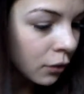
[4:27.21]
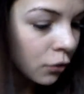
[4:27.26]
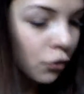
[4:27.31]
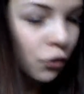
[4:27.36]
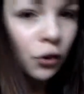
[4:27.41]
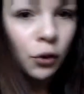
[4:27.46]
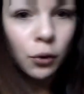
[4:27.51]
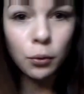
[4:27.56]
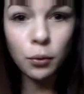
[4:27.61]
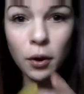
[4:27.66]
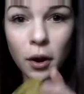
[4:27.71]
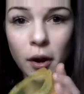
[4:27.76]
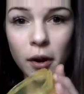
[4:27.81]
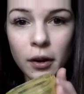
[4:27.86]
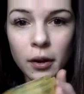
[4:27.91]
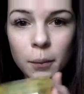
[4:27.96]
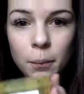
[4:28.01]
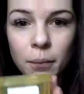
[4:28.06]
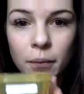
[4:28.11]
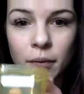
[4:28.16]
2
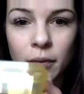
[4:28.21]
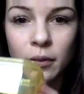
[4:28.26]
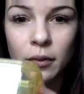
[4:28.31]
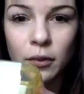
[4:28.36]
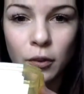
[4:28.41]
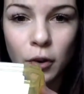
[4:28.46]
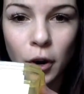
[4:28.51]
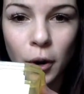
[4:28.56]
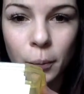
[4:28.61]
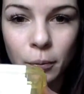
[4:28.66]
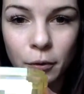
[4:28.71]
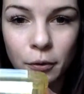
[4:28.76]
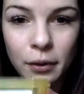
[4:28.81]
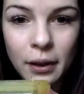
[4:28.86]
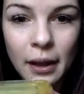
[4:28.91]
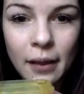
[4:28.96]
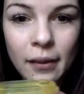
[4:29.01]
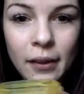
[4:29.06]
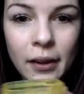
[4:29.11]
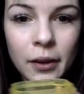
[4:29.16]
carbs. Carbs are
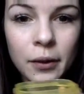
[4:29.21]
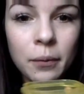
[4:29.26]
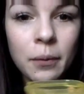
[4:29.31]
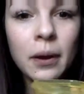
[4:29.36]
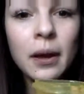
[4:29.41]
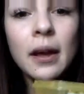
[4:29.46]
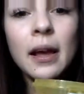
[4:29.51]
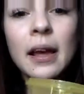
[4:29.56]
yellow.